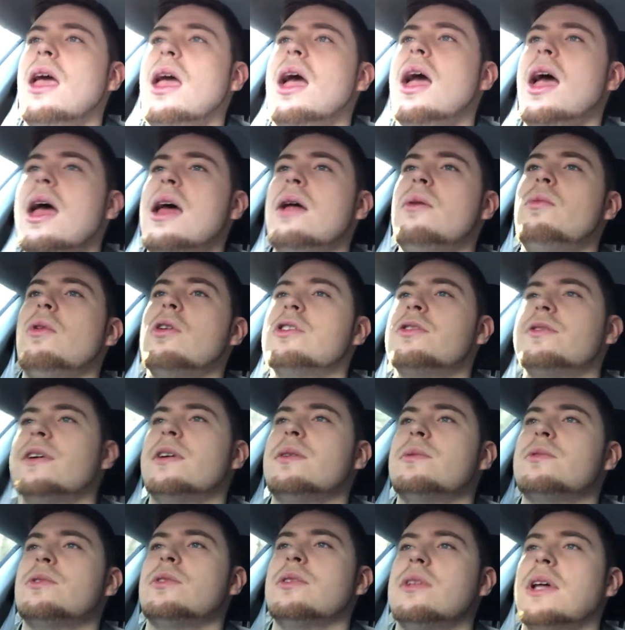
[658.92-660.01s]
and watch
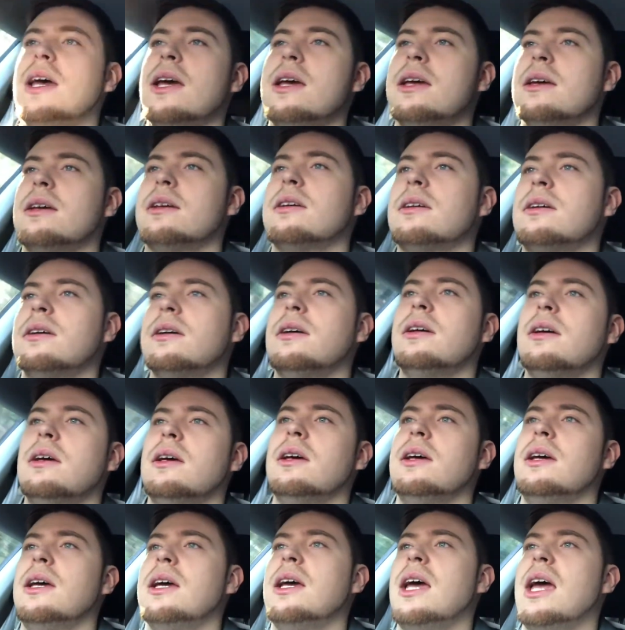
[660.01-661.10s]
films all day
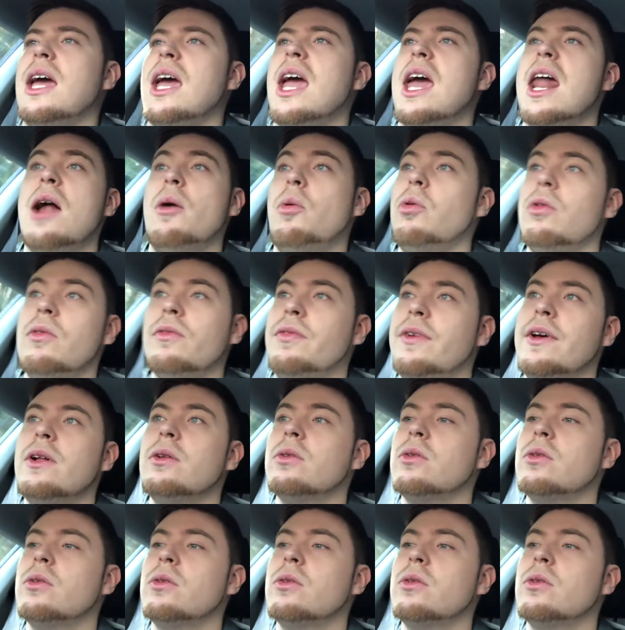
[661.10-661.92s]
and I wouldn't feel